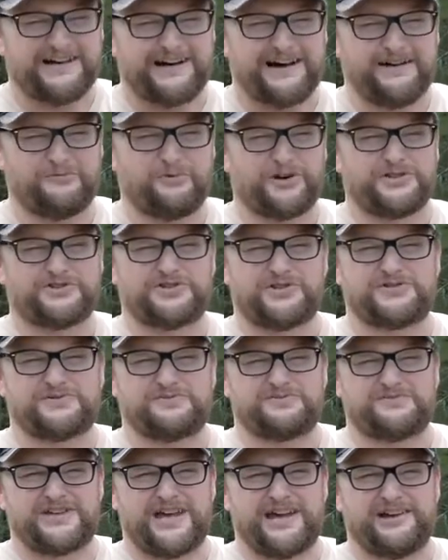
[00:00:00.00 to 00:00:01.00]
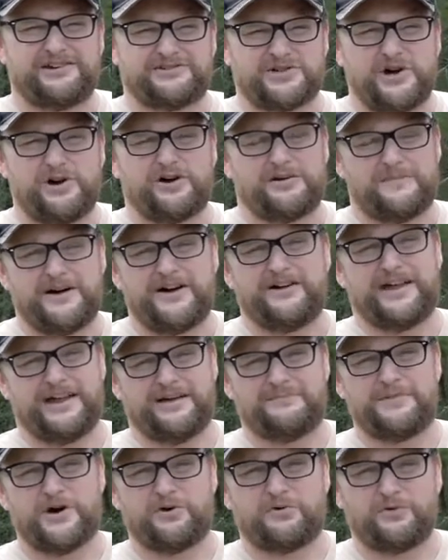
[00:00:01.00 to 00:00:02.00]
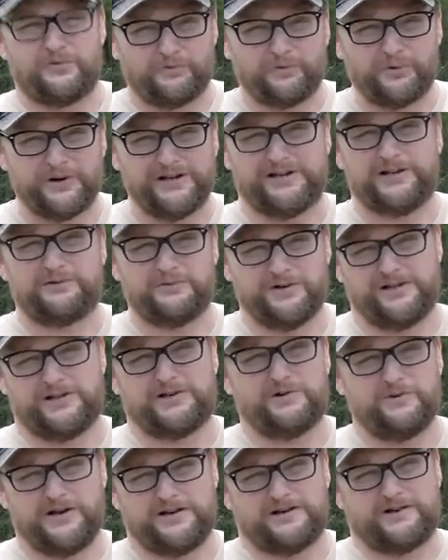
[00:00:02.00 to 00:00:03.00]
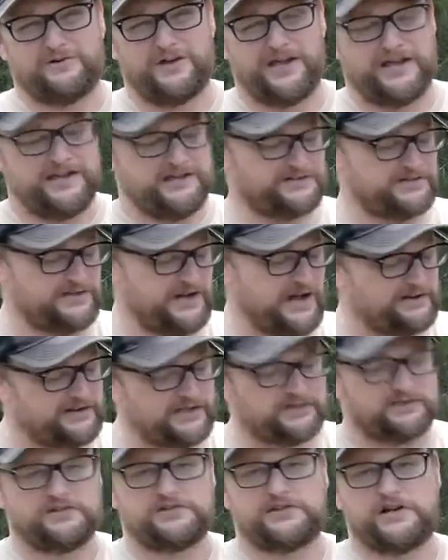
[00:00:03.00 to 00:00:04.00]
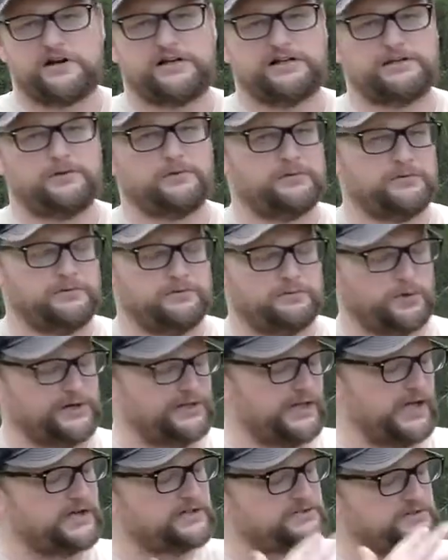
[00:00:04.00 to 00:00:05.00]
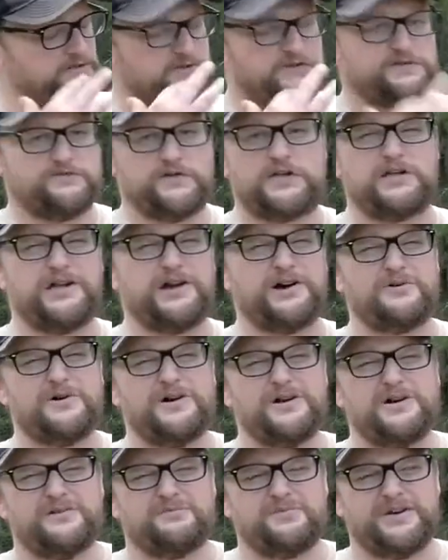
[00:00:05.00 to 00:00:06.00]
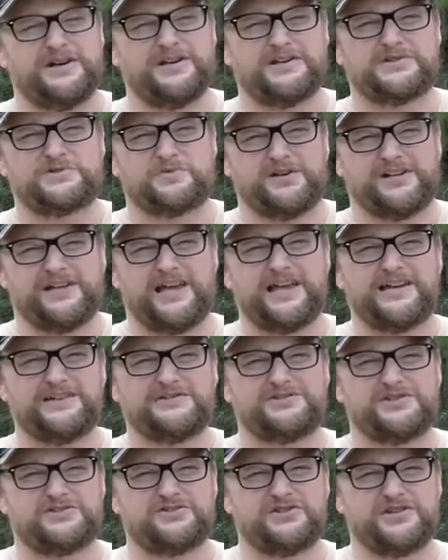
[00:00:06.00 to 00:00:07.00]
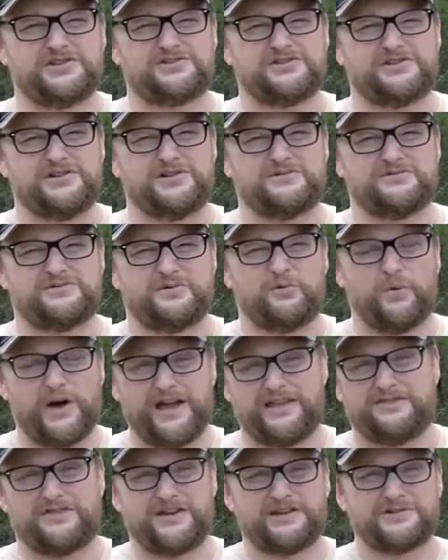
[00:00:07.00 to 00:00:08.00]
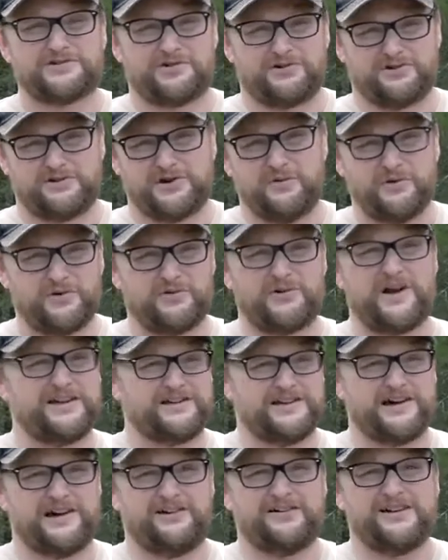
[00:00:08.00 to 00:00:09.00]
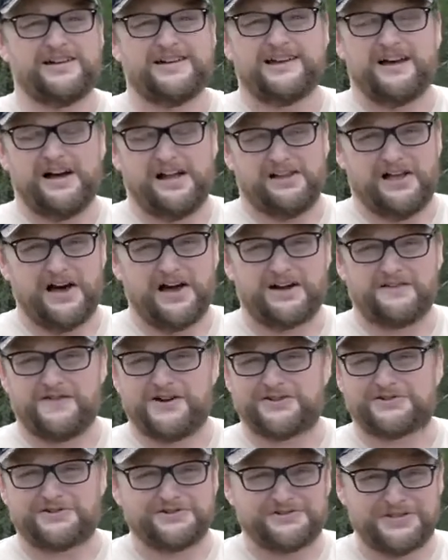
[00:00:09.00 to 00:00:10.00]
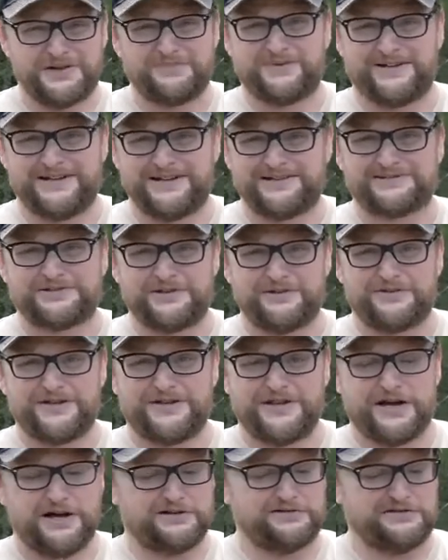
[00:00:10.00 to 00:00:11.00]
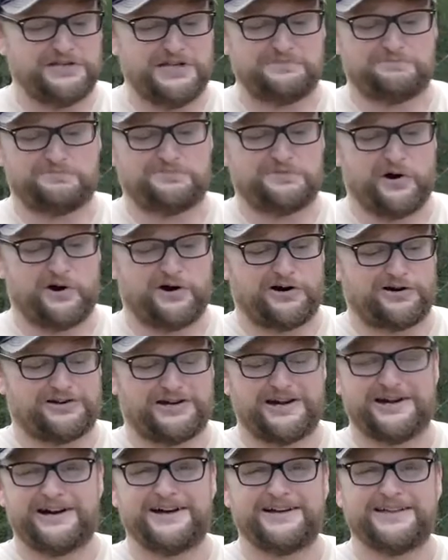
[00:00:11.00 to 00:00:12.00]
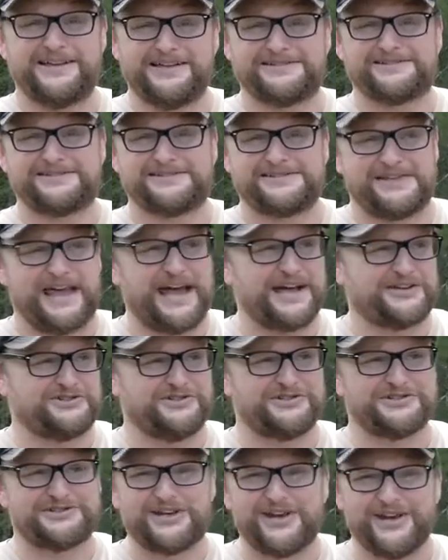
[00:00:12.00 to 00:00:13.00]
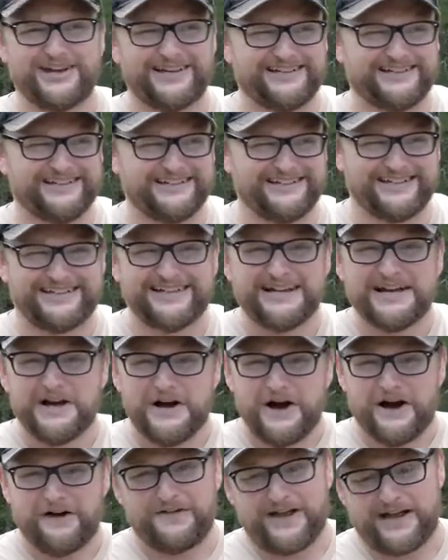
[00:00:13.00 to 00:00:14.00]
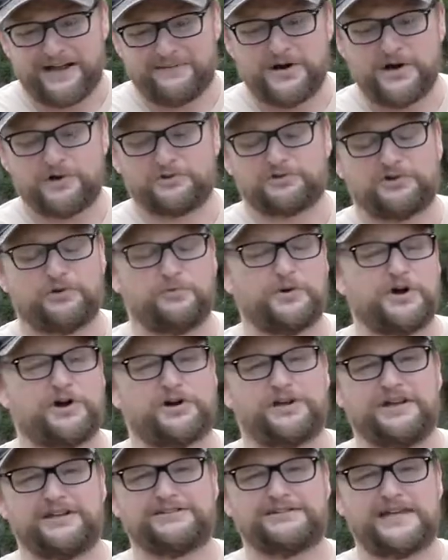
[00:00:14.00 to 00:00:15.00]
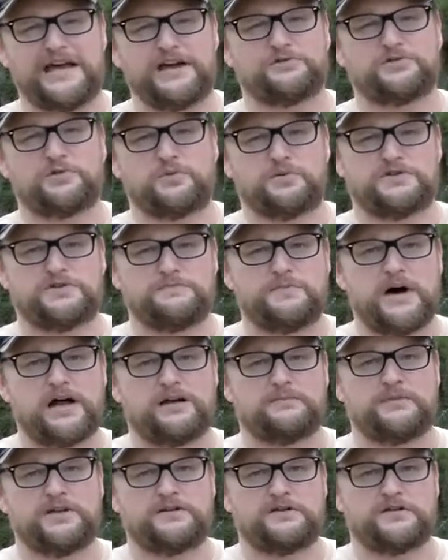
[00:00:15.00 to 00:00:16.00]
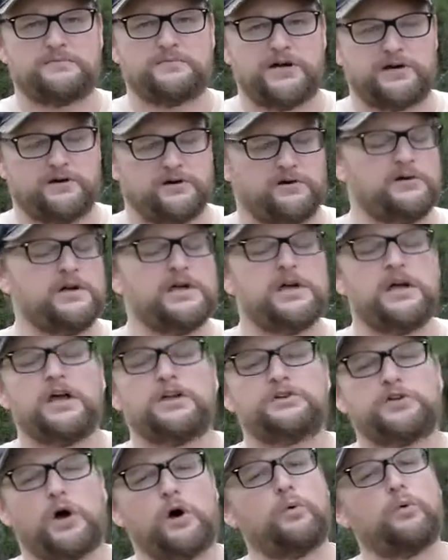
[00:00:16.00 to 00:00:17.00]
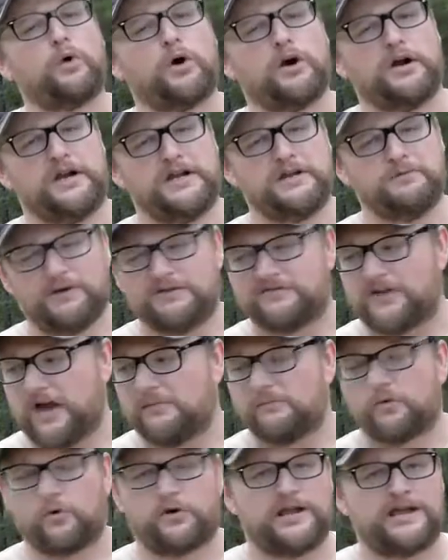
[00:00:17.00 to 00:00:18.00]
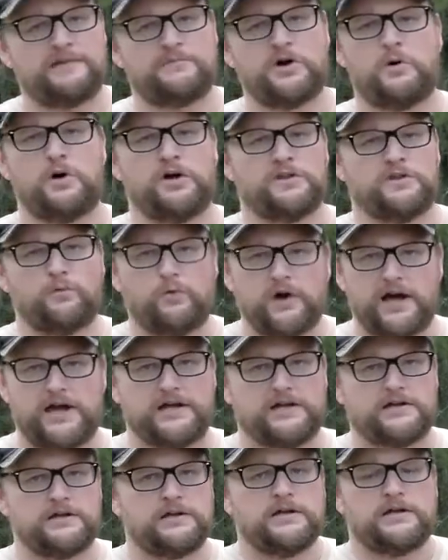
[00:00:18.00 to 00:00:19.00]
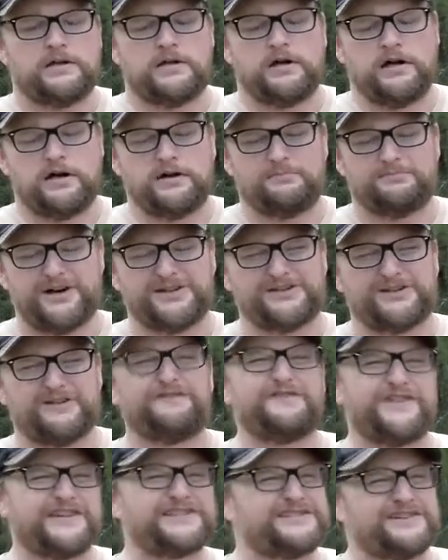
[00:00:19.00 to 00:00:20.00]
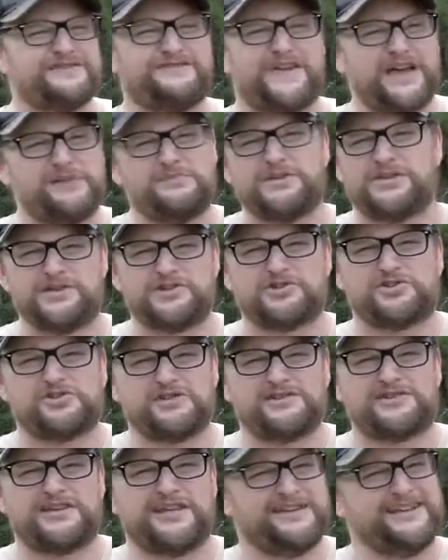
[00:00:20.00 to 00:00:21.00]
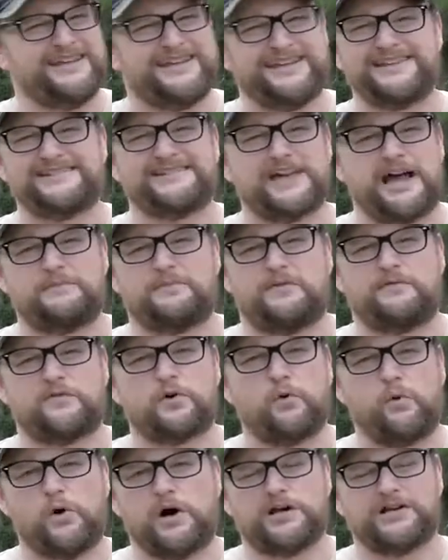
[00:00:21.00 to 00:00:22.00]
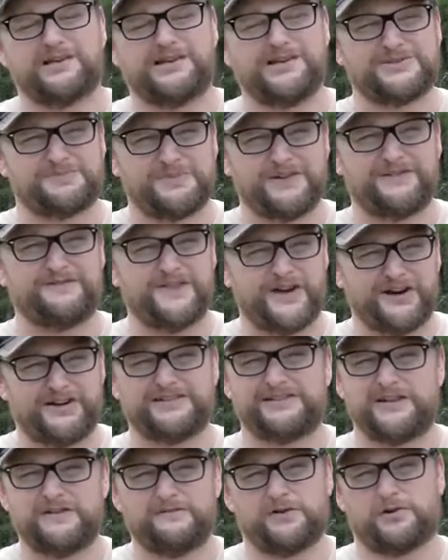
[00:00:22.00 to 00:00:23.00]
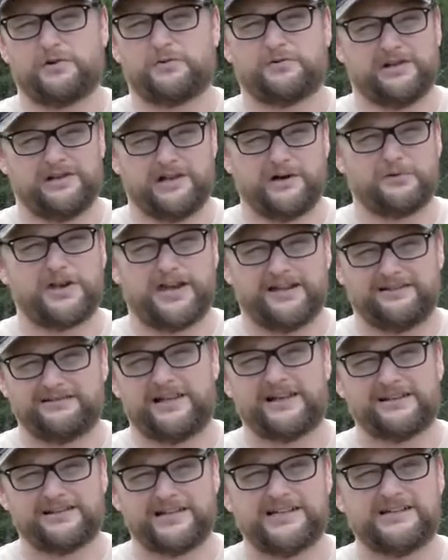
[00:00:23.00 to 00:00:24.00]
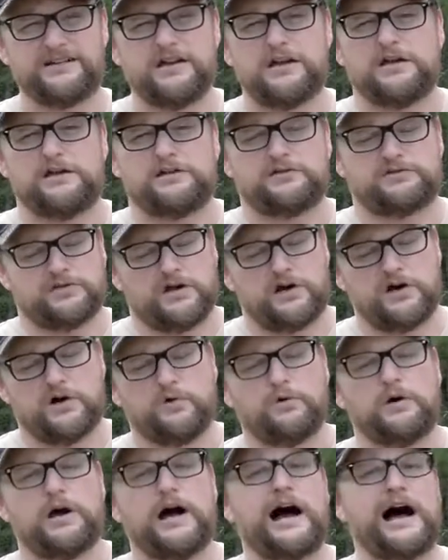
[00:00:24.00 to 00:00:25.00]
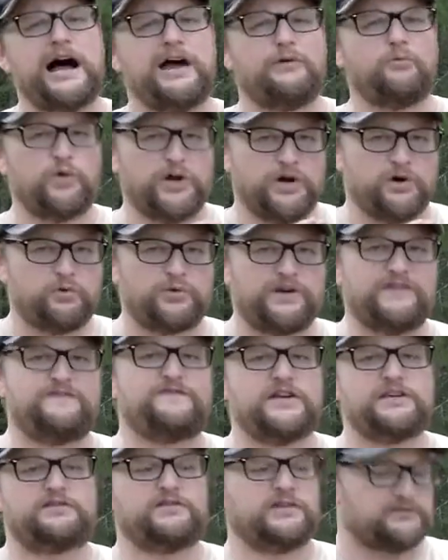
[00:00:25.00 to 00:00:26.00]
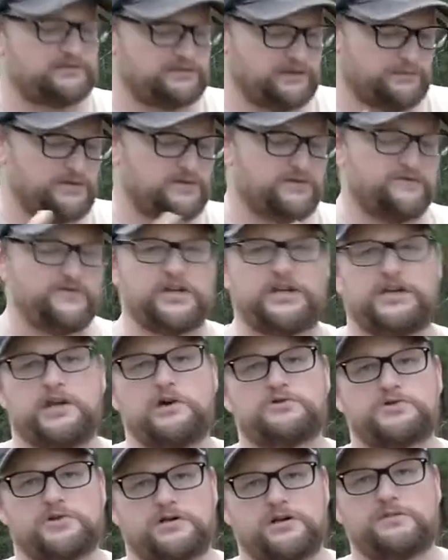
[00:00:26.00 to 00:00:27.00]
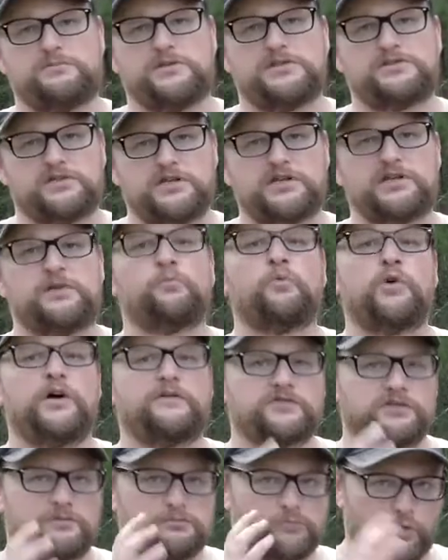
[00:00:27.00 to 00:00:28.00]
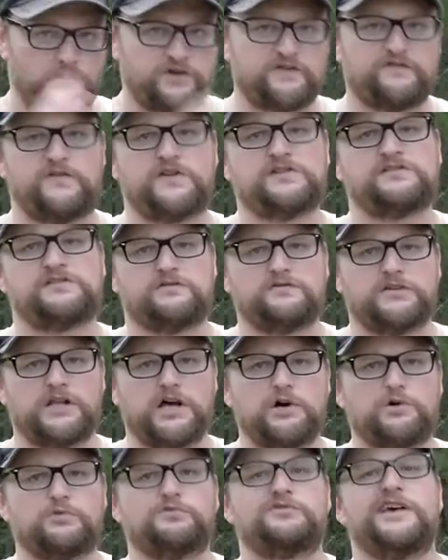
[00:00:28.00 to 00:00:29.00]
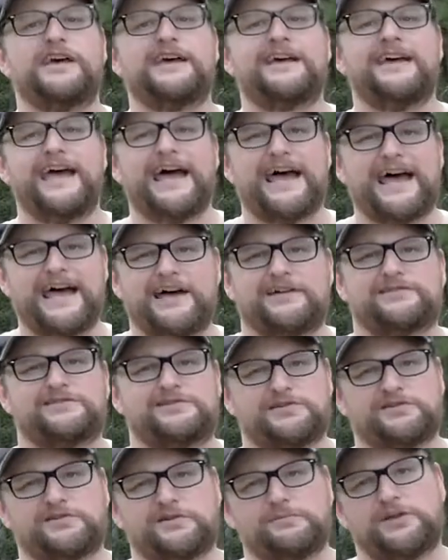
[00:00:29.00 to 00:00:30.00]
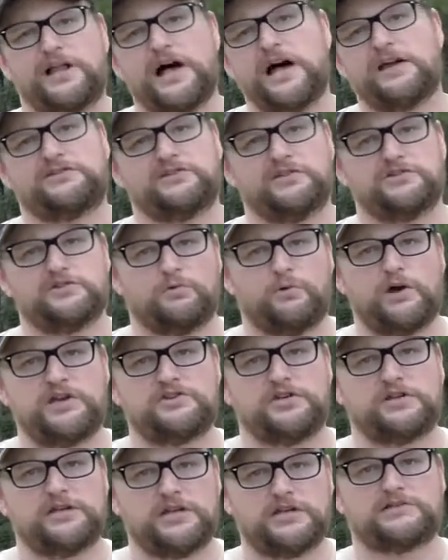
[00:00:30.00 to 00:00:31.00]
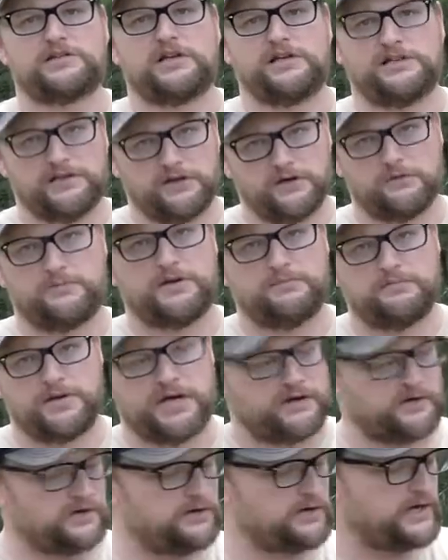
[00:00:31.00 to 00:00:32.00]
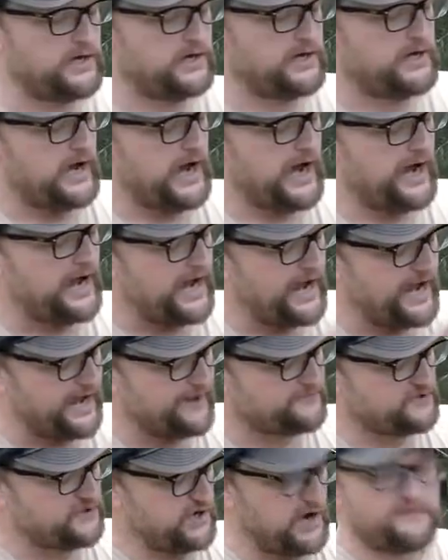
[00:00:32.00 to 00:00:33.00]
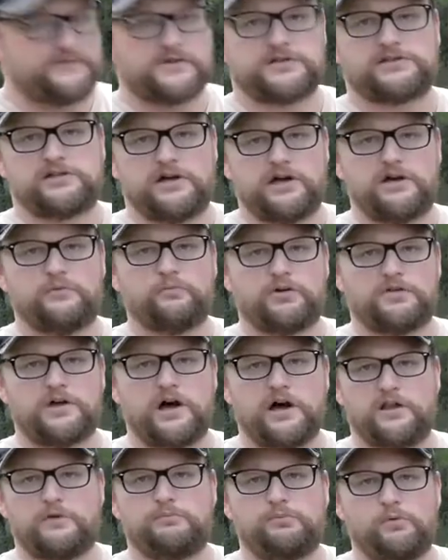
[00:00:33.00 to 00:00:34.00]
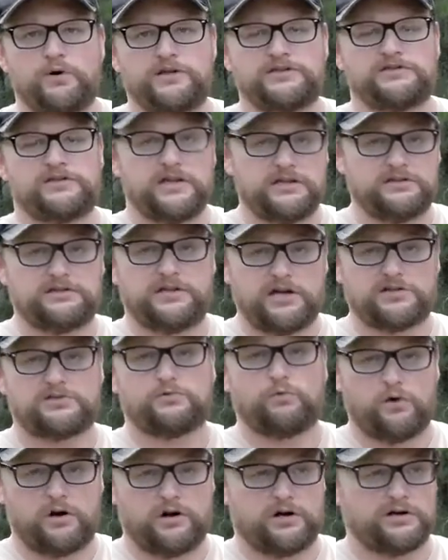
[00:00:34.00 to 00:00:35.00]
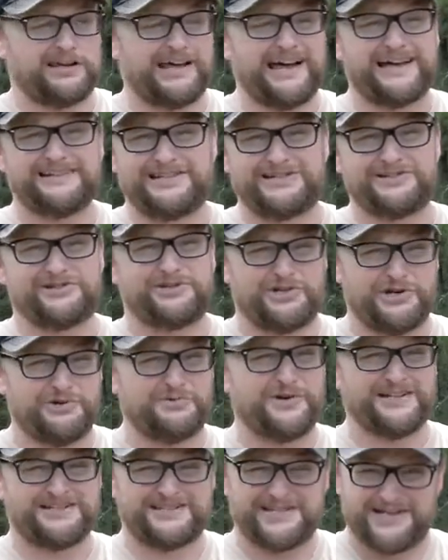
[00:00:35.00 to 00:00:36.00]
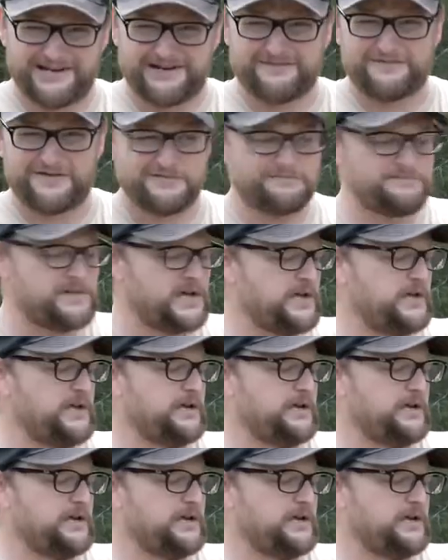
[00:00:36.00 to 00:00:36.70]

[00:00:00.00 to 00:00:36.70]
I want to just kind of talk about ammo really, really quick, okay? It's not necessarily related to this video, but it is related to just the way things are going right now. A lot of us are dipping into the deep, dark, hidden stashes of ammo, so we are getting down towards the bottom end of the barrel. Don't worry, we've got more ammo on the way, but defensive ammunition in any type of a quantity has been very difficult to locate lately. So I will revisit some of the videos you're going to be seeing with some more defensive loads as the supply situation gets a little bit better. I have shot this gun with hollow points. It does work. I didn't shoot a ton of them.